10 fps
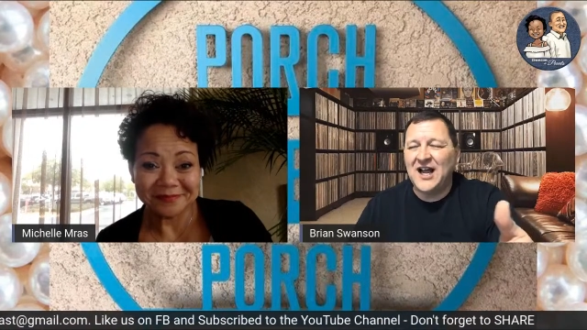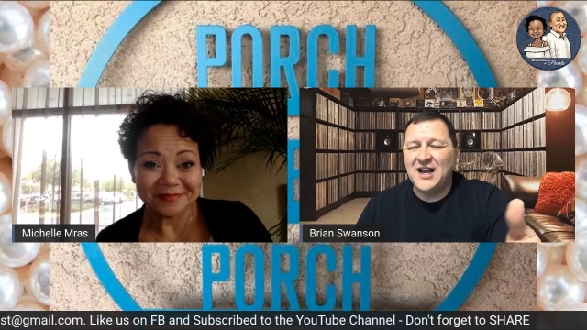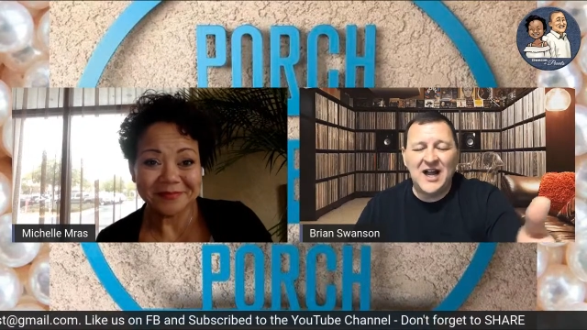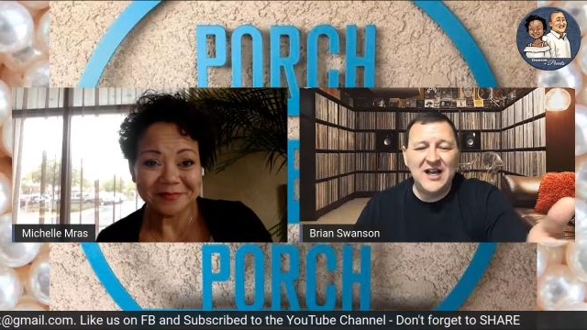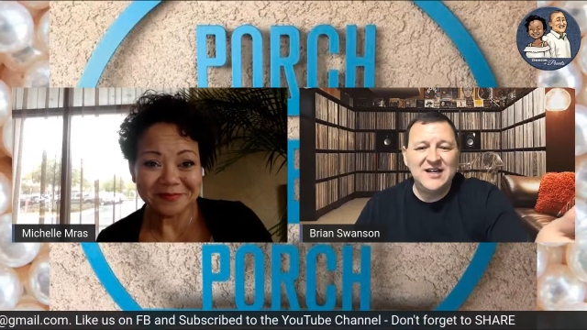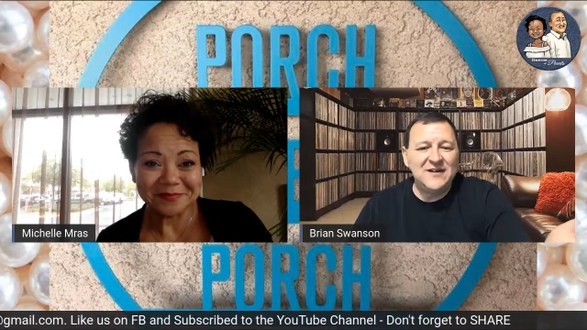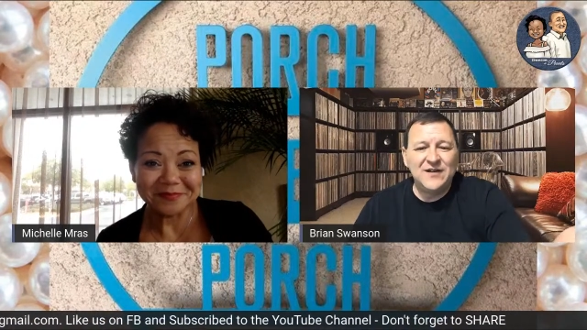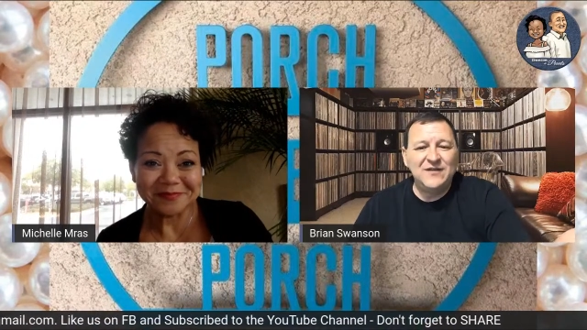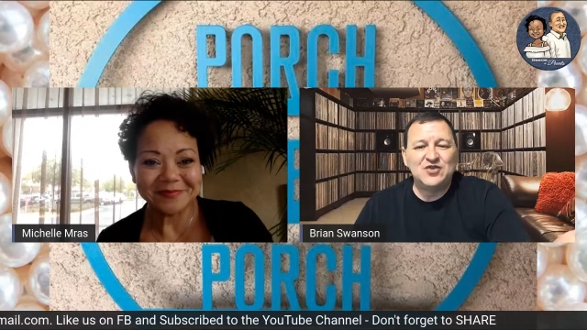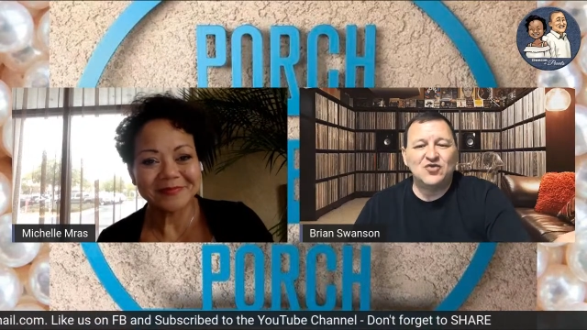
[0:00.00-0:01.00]
Speaker 1: I I never
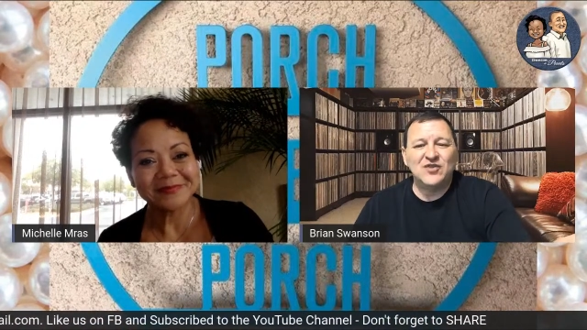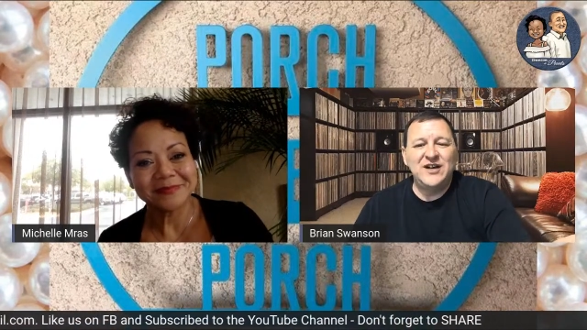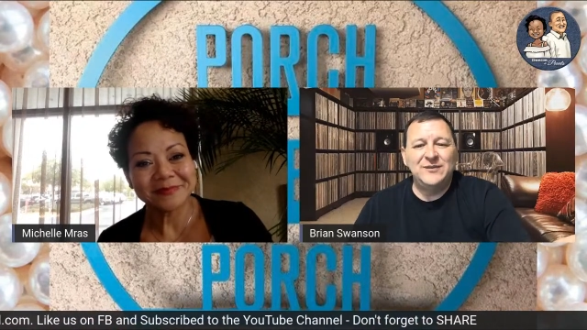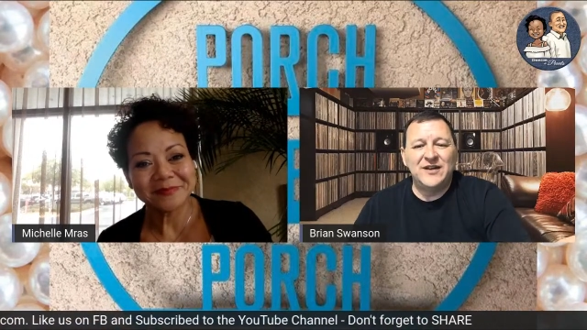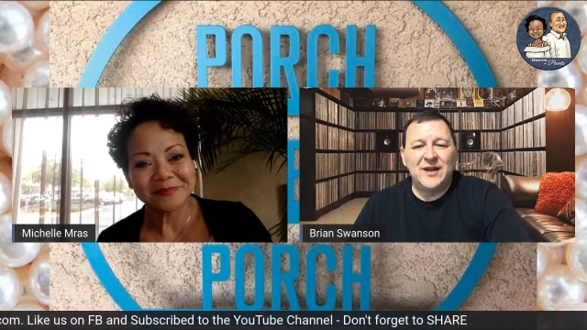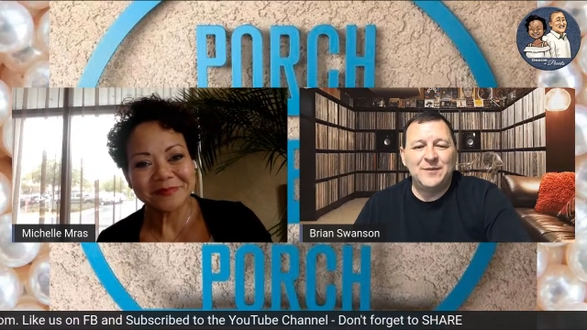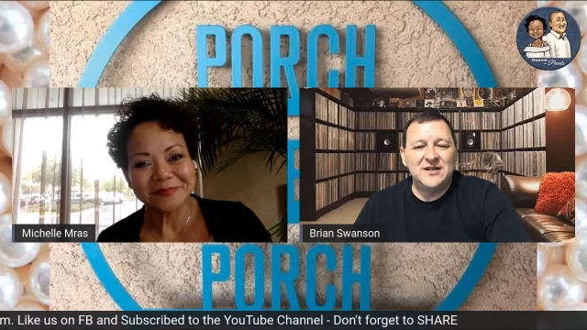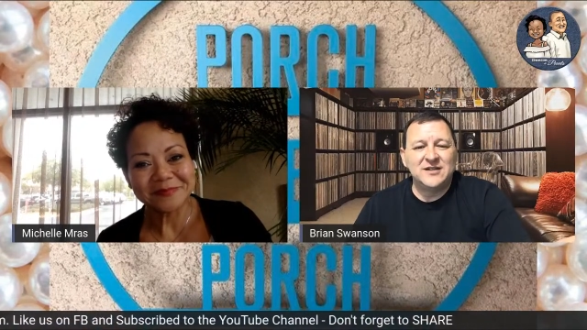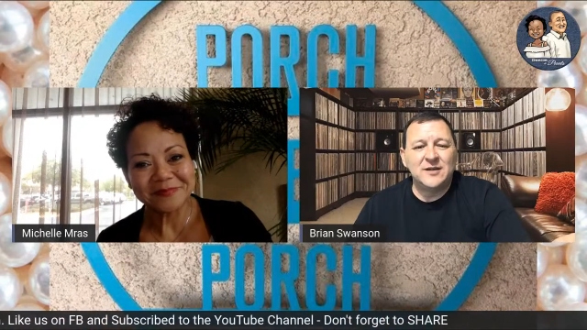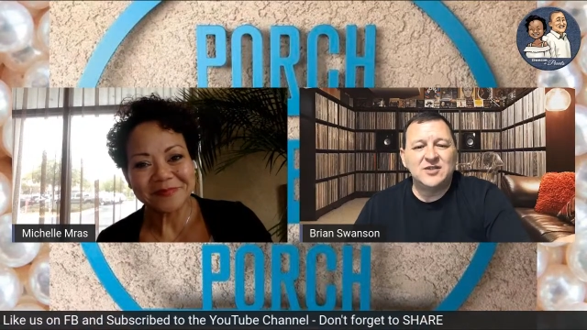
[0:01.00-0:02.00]
even dreamed of that
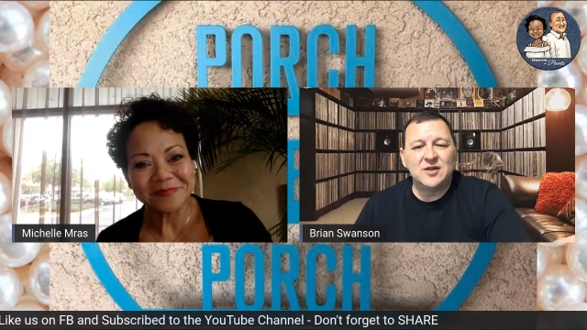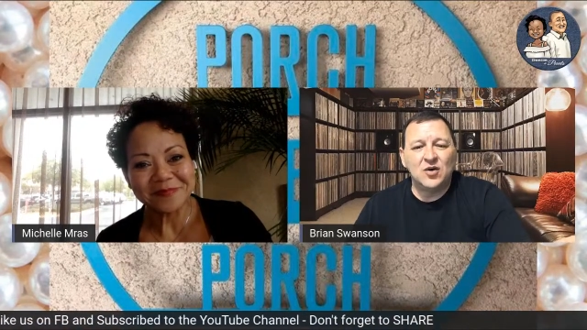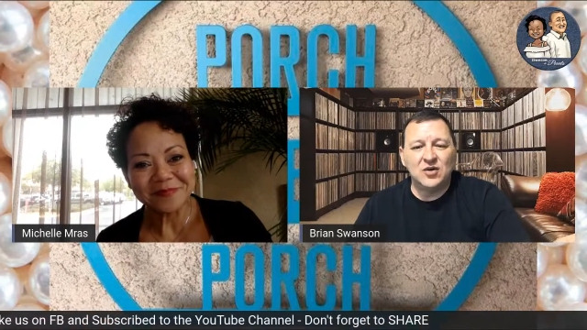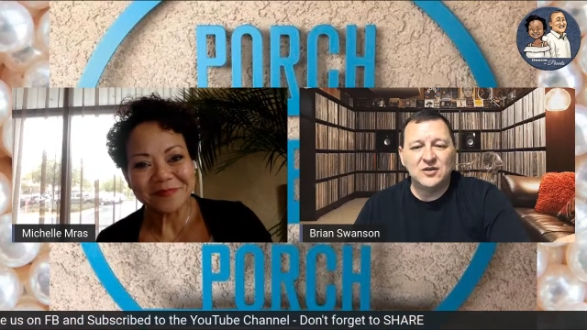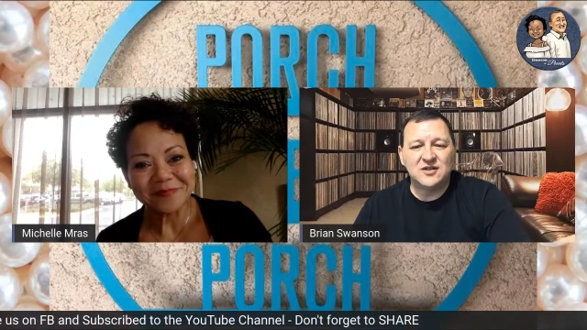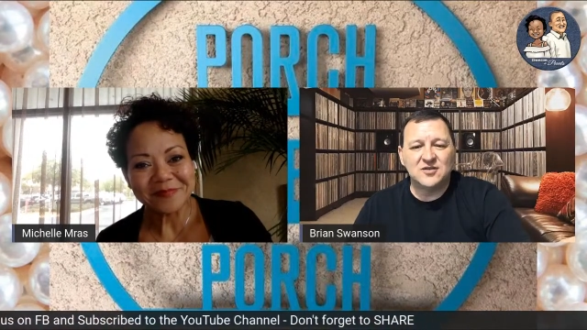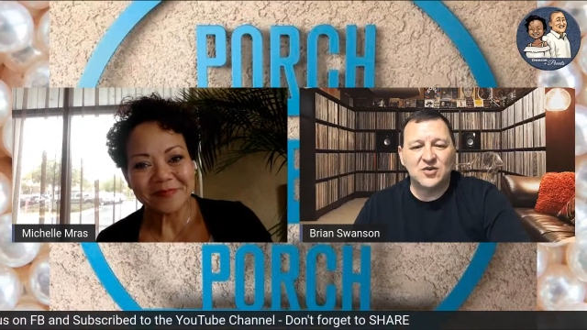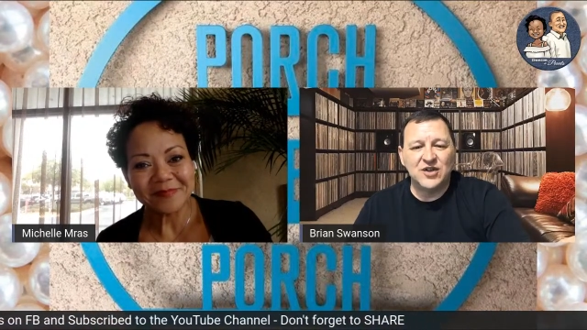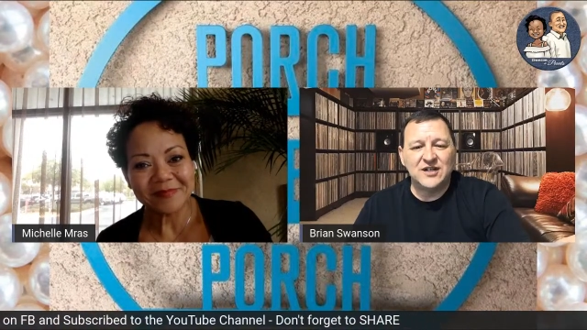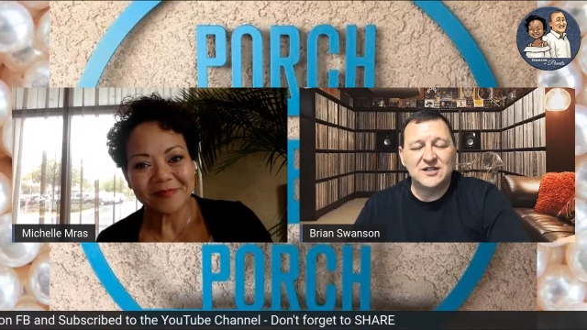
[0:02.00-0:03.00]
because I'm so old
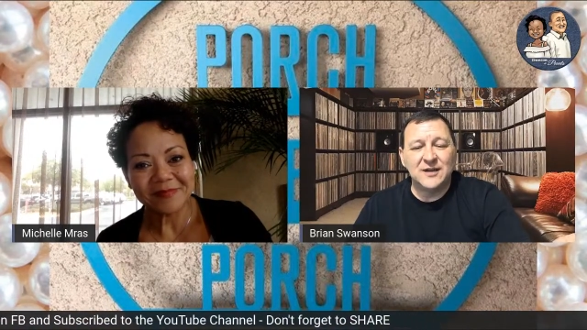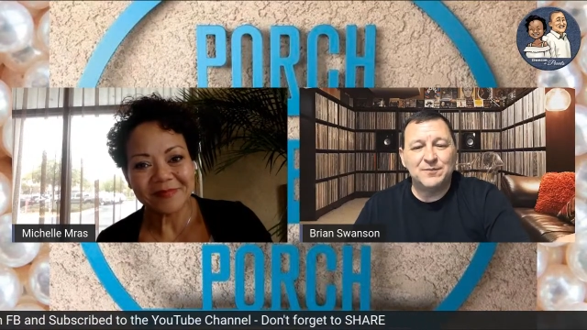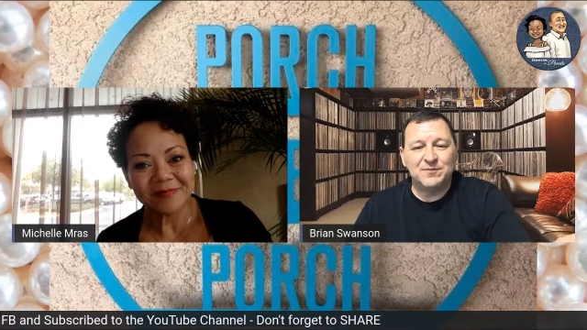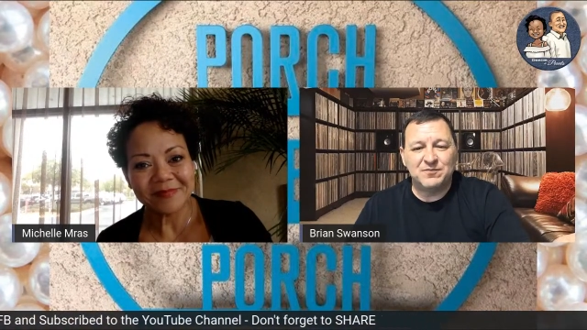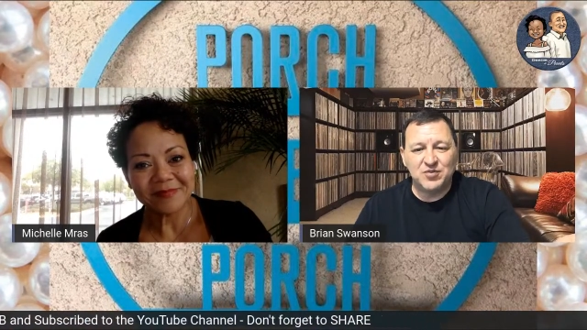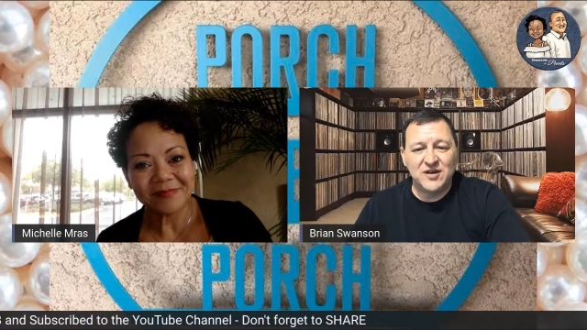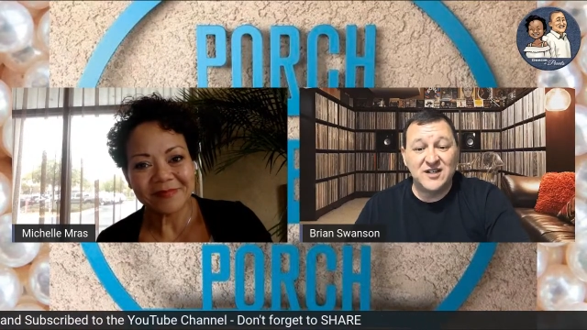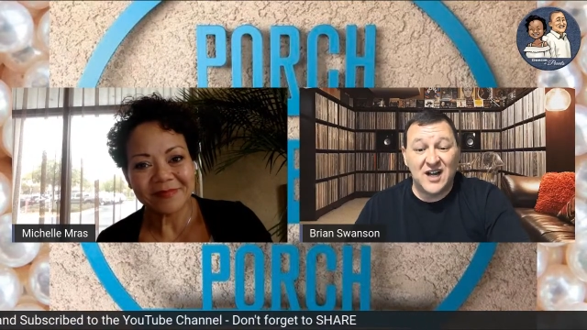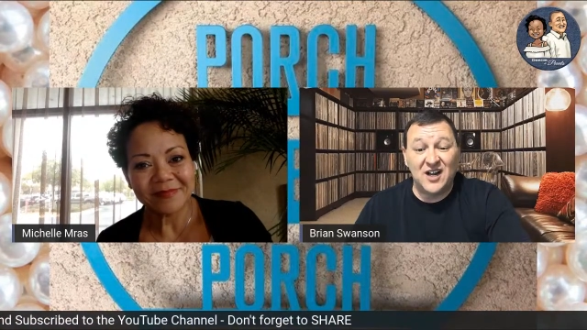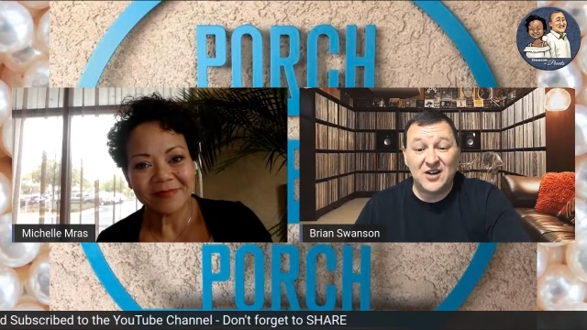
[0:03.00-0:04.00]
school that it's like put a
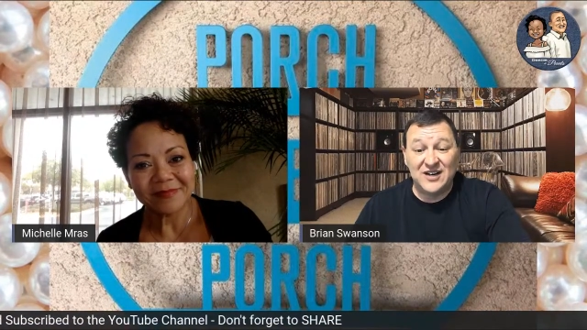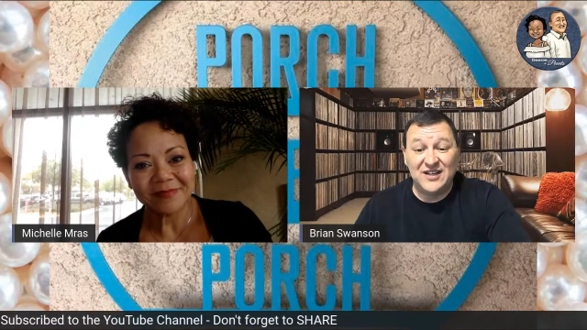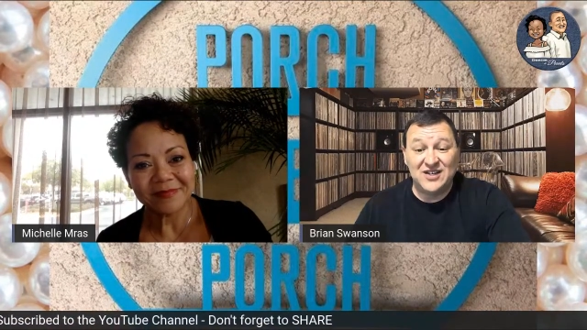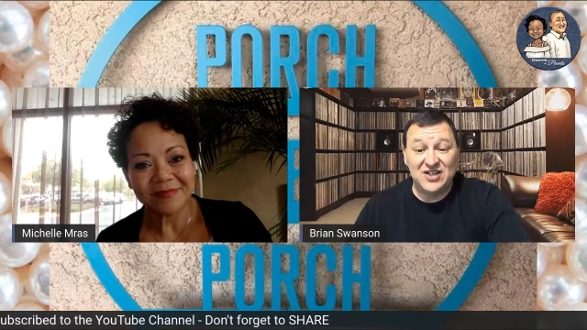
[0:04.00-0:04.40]
dollar in the